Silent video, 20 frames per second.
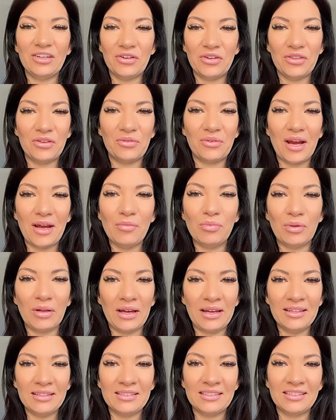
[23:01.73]
you're in the right
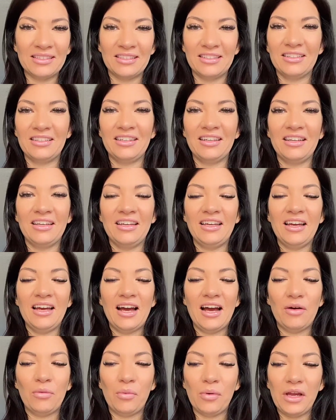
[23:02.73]
place.
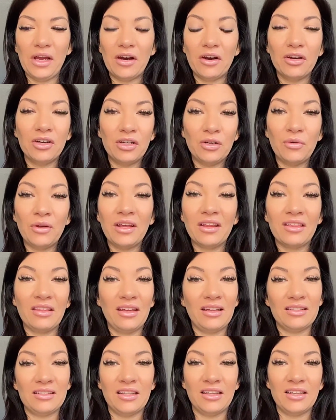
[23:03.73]
We are doing
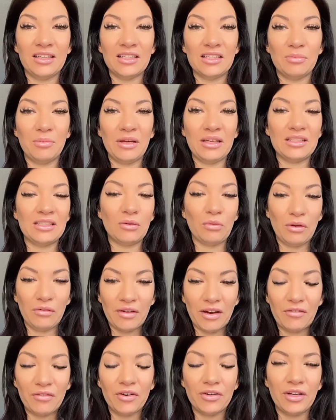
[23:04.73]
things in this space that we've
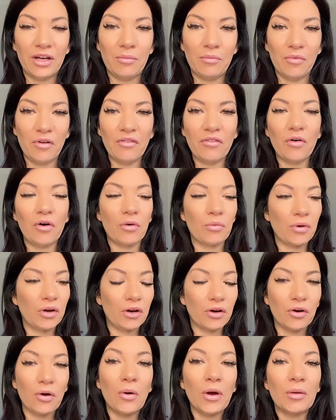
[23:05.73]
never done before. We
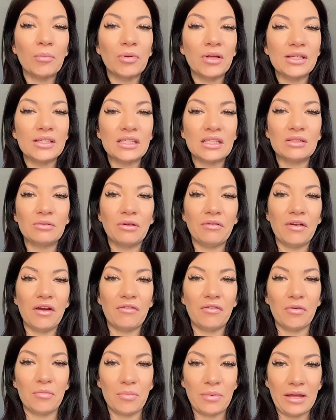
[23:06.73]
are going places we've
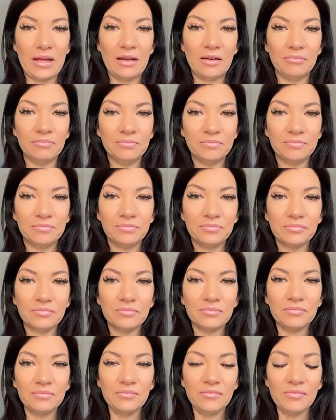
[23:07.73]
never been.
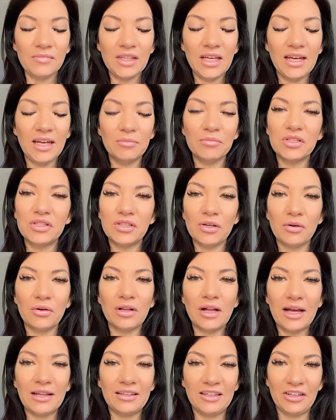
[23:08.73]
And I'm so
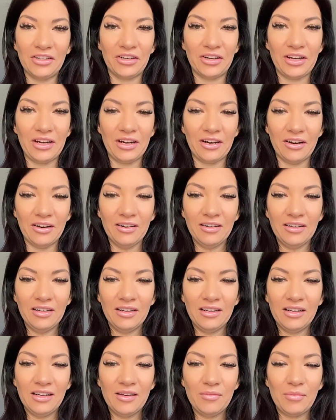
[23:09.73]
glad that you're here
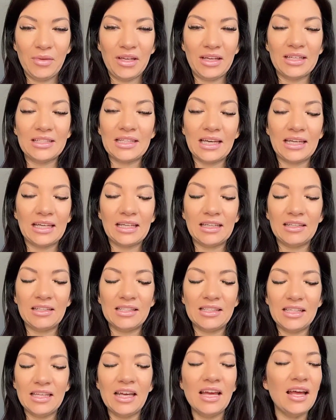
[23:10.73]
because I can
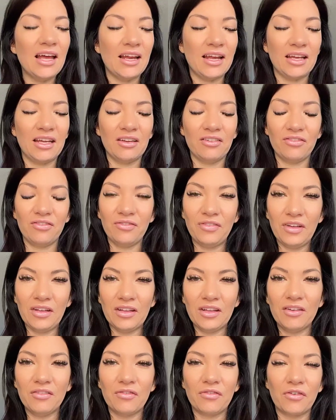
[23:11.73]
see it and I can
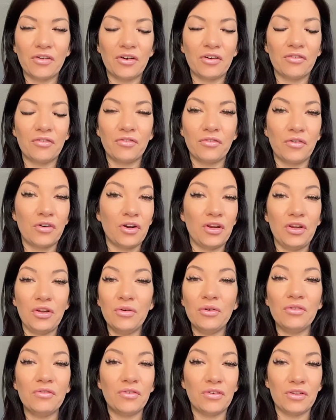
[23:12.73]
feel it for
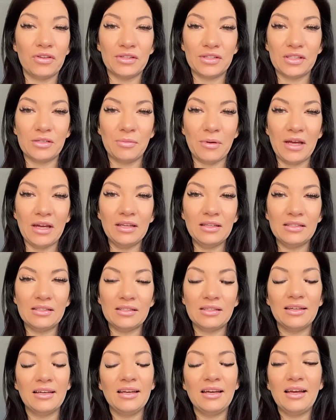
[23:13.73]
you and for this
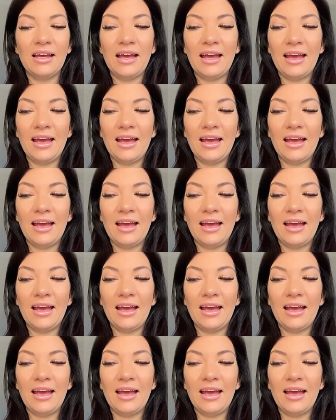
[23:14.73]
space.